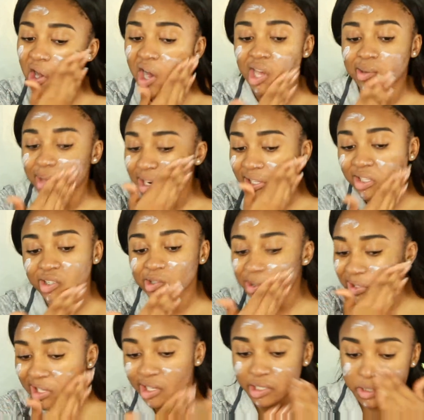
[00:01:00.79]
automatically
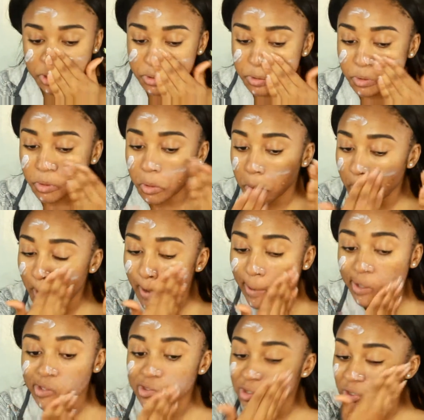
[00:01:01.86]
creates
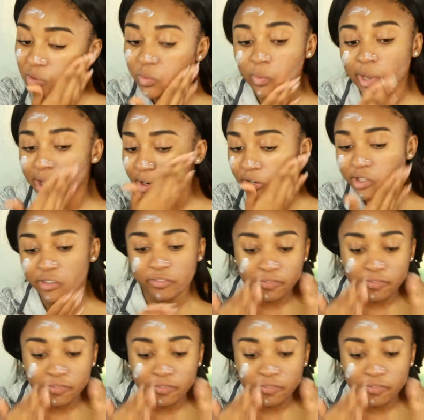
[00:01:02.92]
like sweat on your